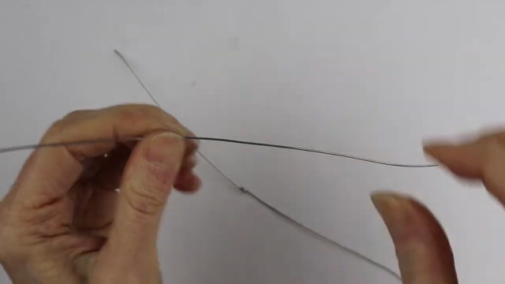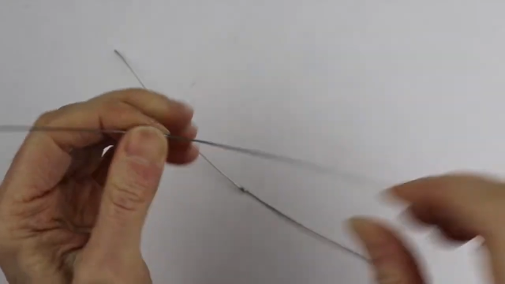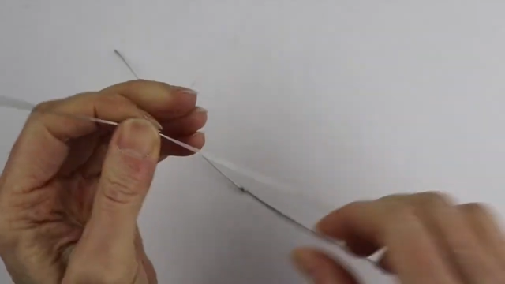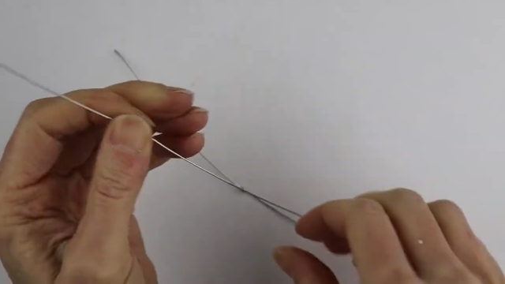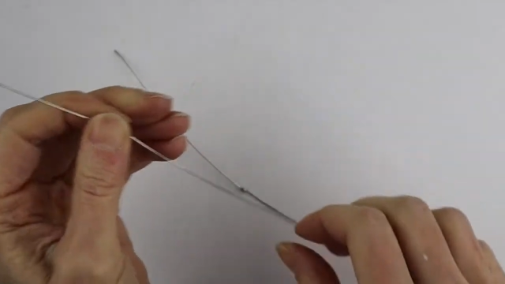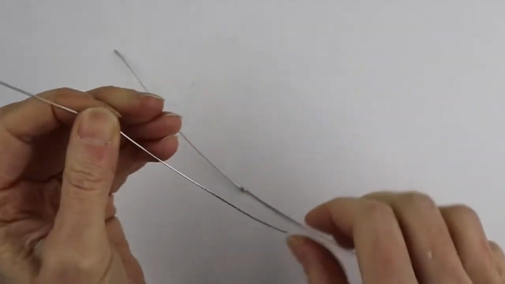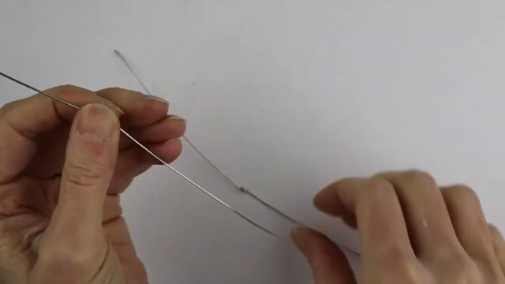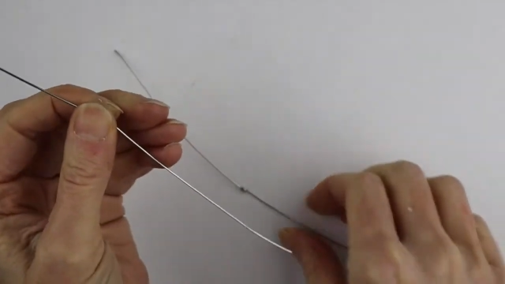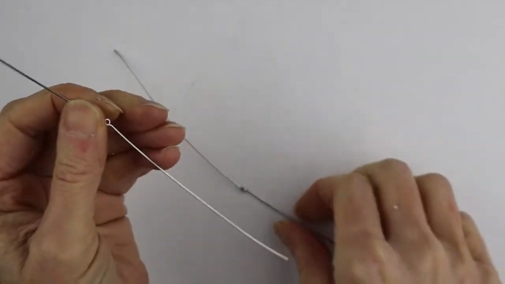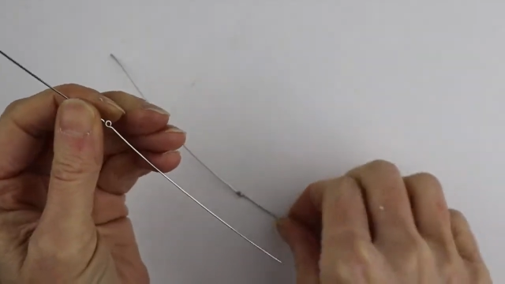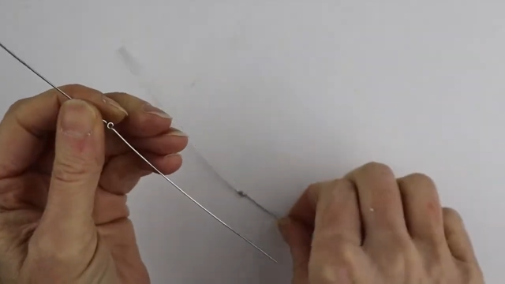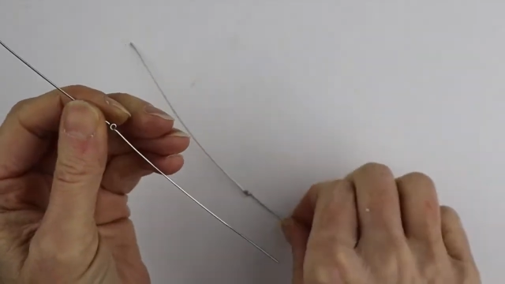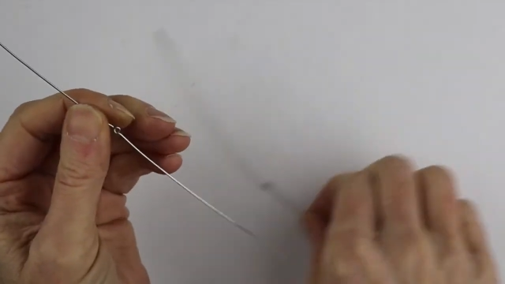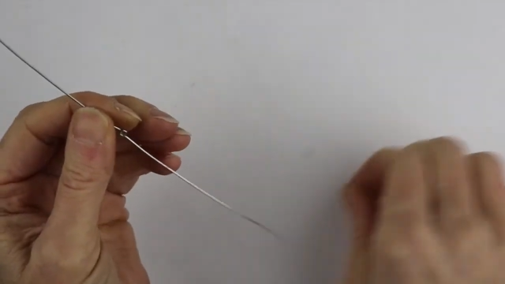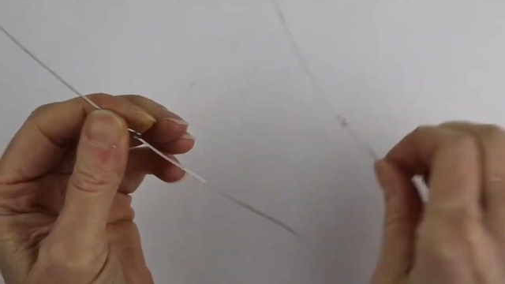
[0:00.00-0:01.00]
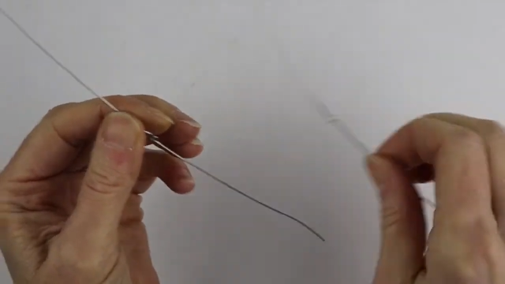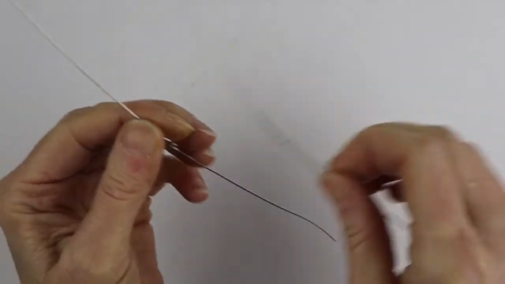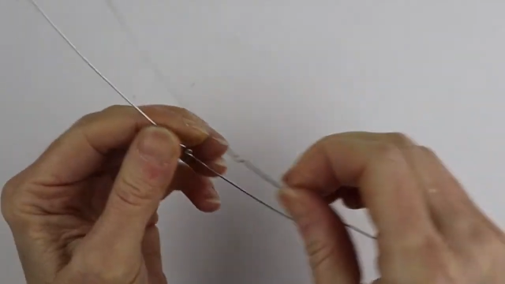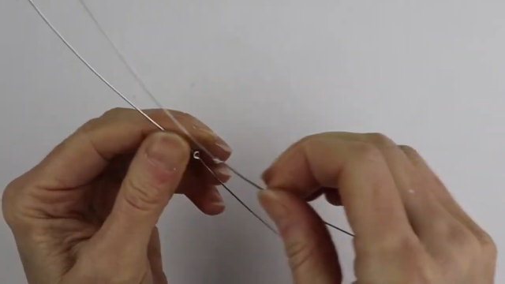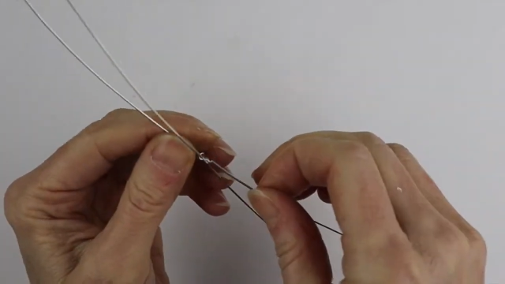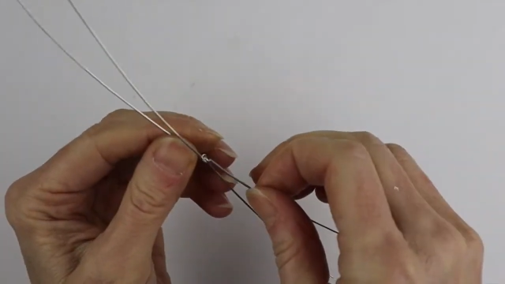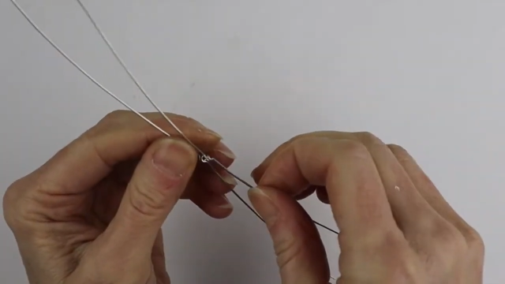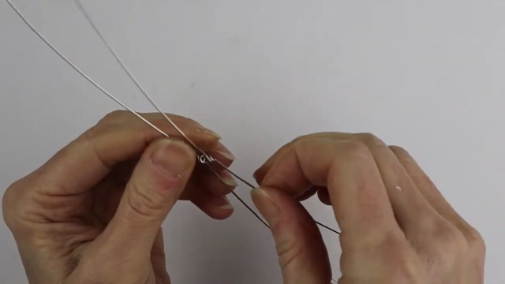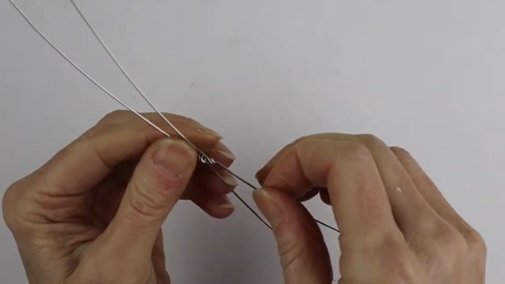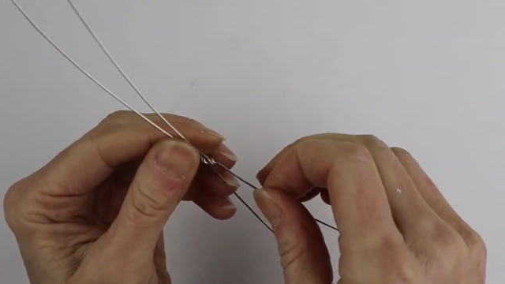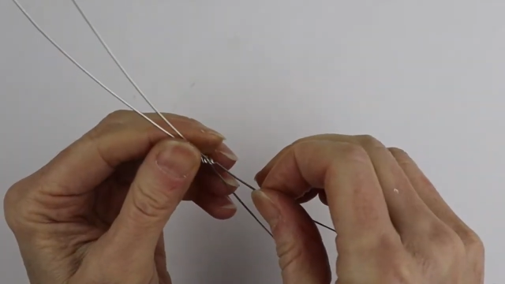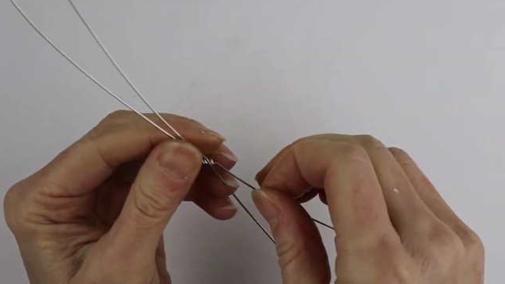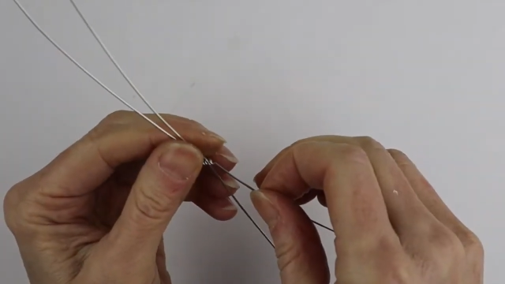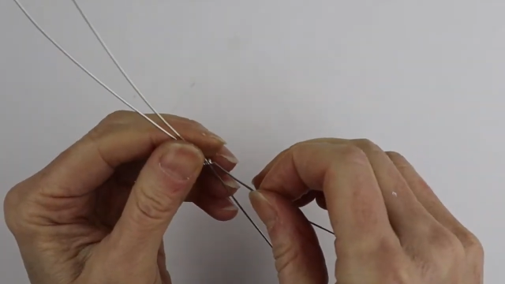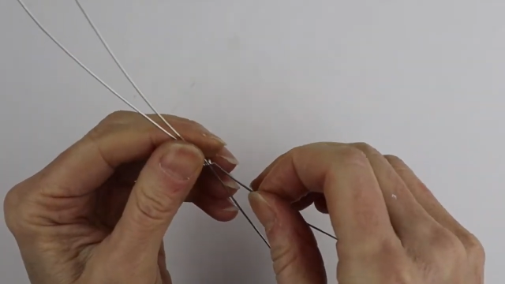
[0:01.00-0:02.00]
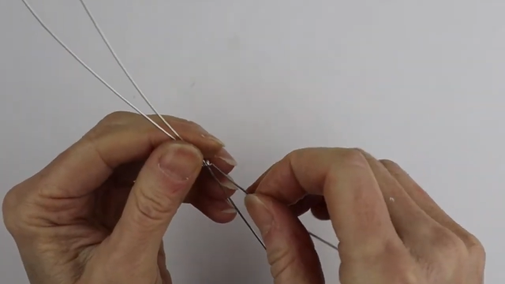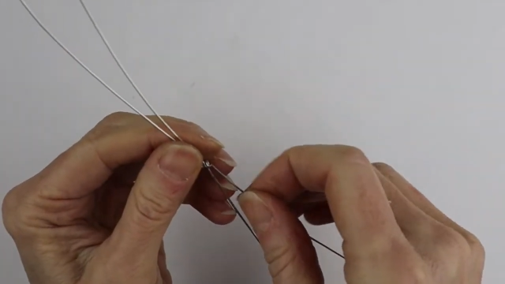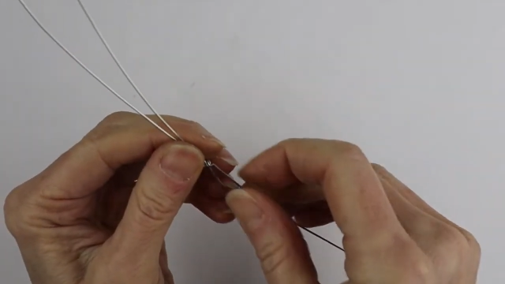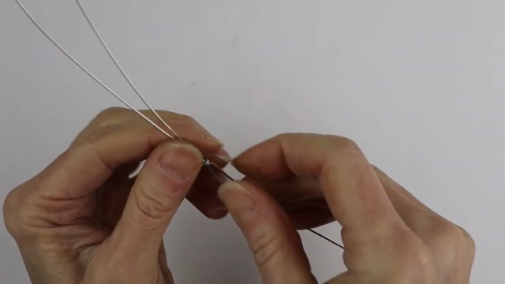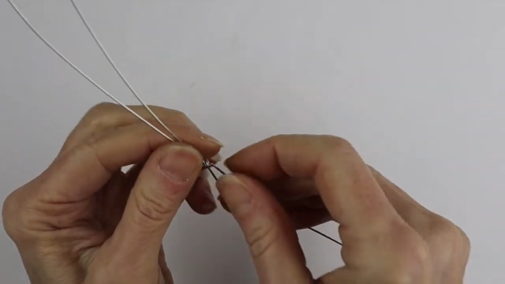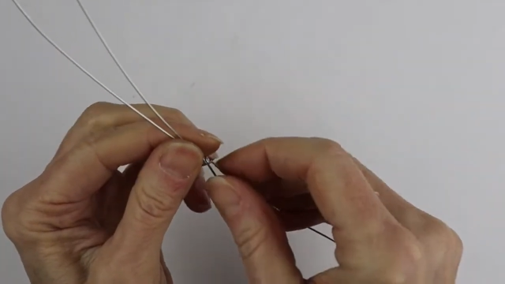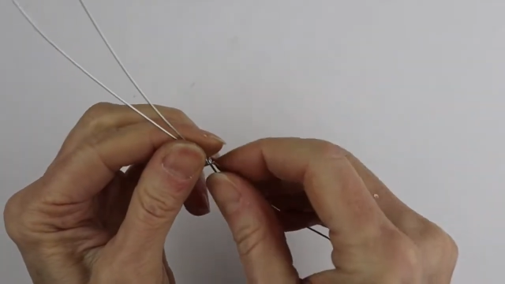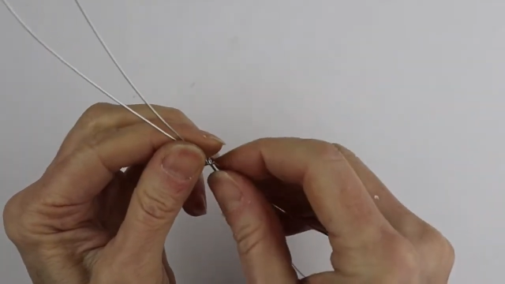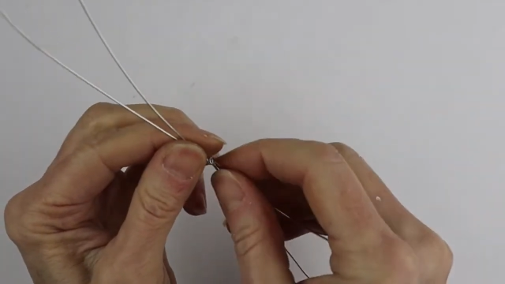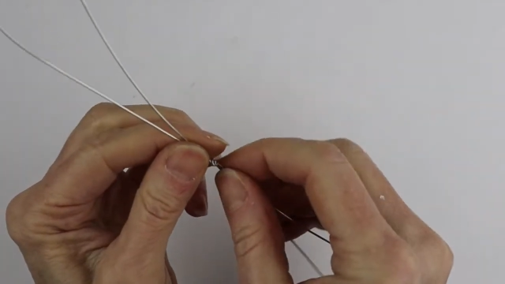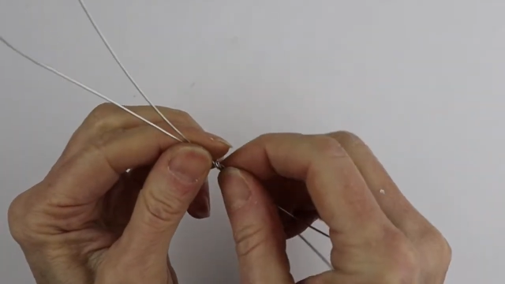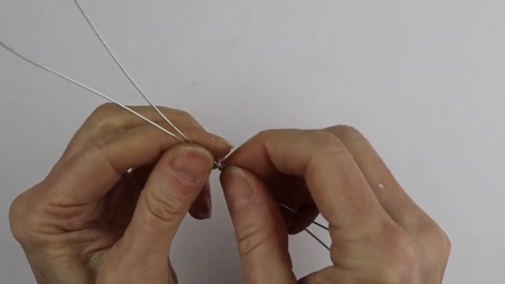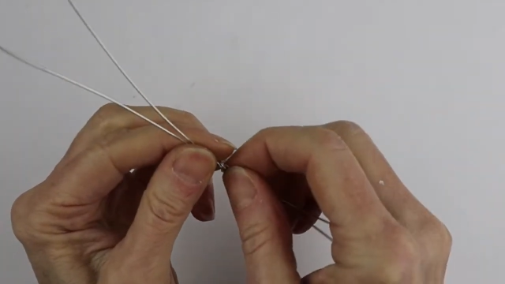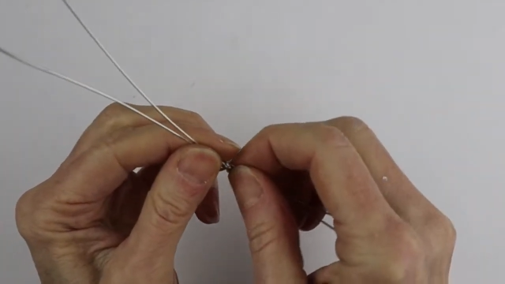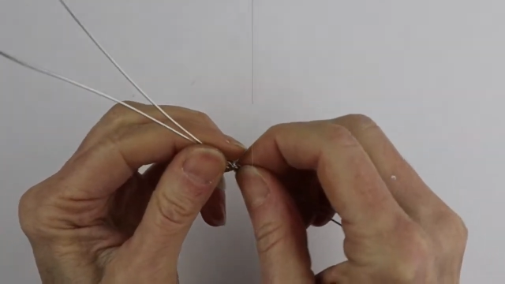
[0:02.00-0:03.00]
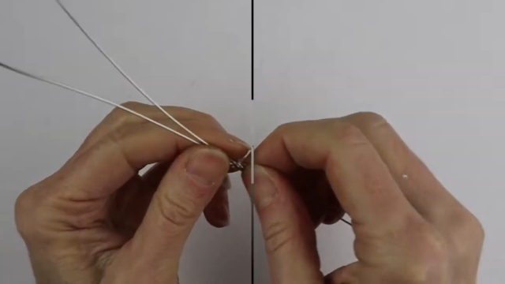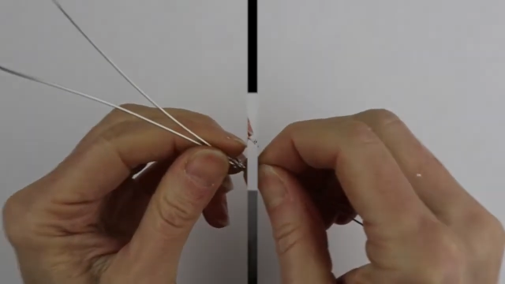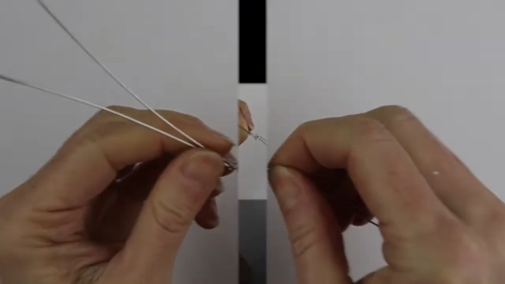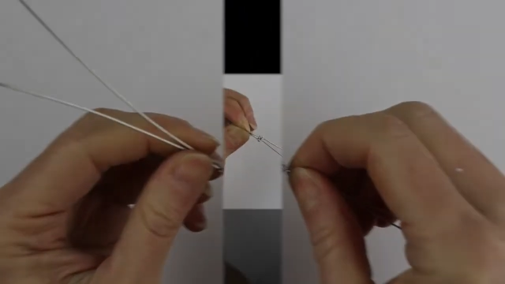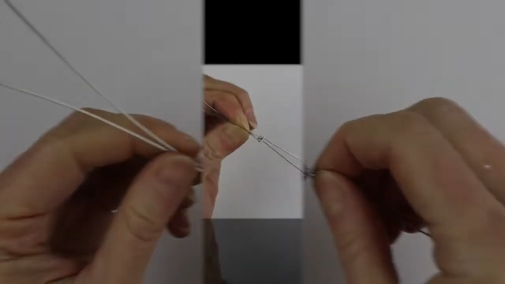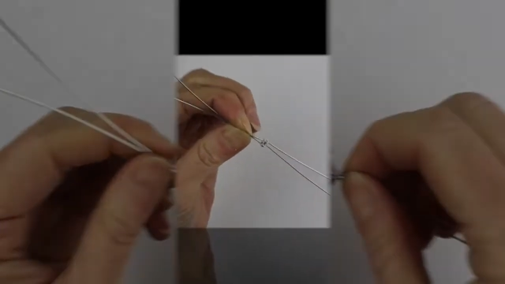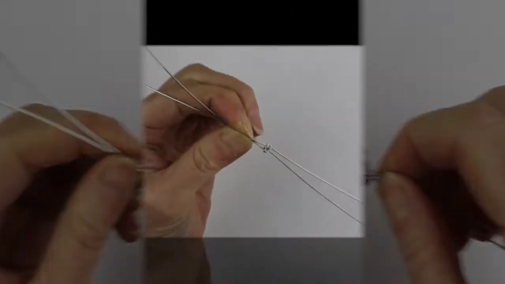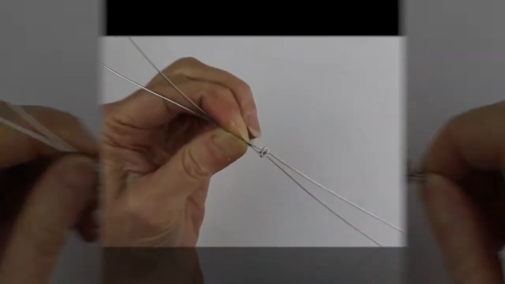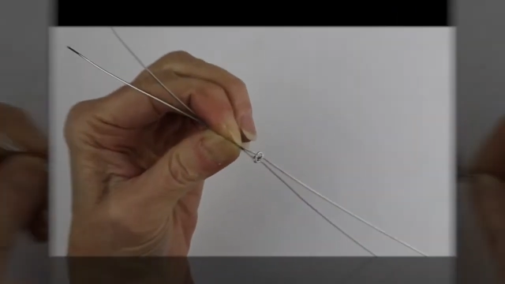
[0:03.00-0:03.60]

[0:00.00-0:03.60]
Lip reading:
[unreadable: no face in view]